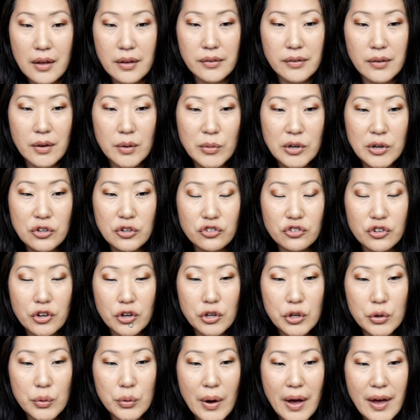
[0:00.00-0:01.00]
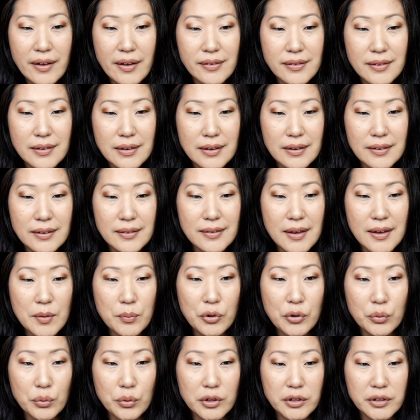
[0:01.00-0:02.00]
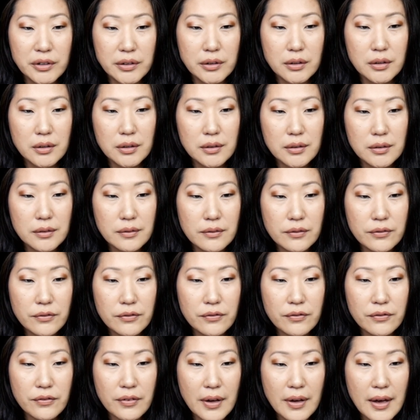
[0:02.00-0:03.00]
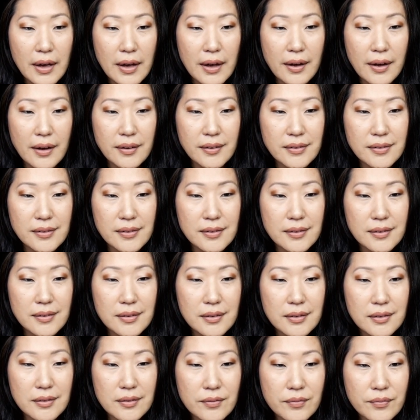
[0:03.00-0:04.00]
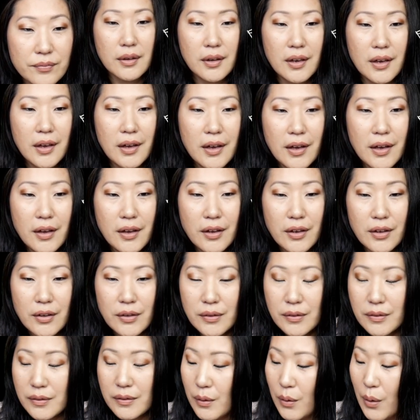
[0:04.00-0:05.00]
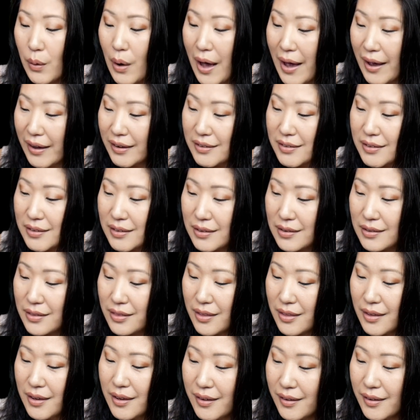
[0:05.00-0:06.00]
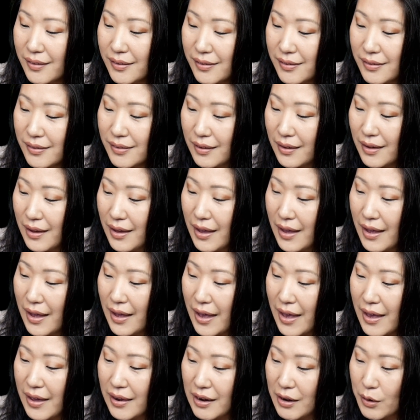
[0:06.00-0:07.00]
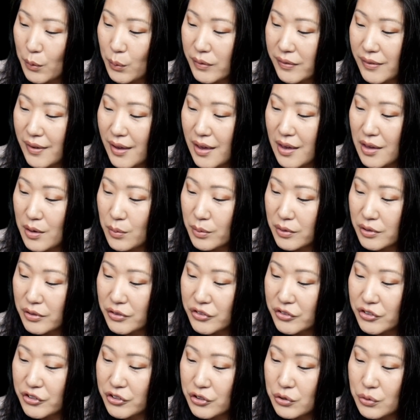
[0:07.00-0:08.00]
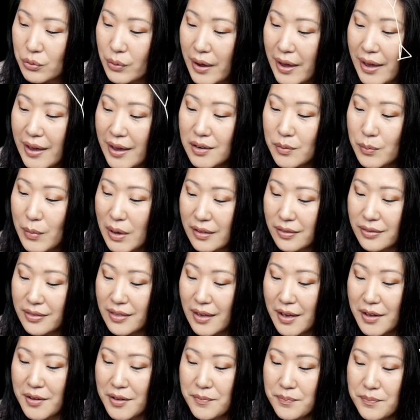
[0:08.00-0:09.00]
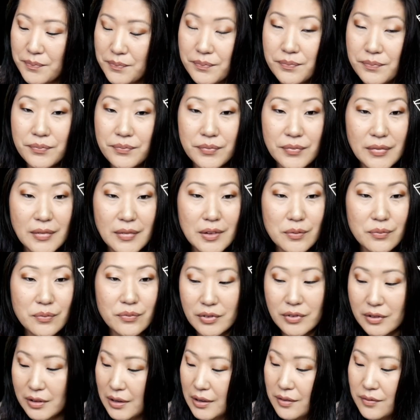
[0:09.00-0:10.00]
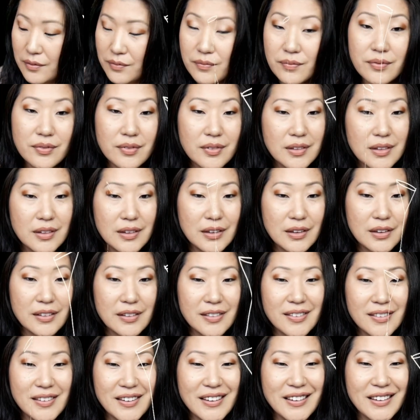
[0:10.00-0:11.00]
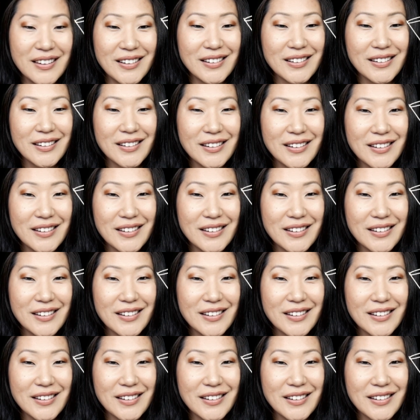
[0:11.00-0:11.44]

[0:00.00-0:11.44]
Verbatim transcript: So I'm going to show you as an example real fast. So I did this and I was able to animate them. Hopefully you can see it.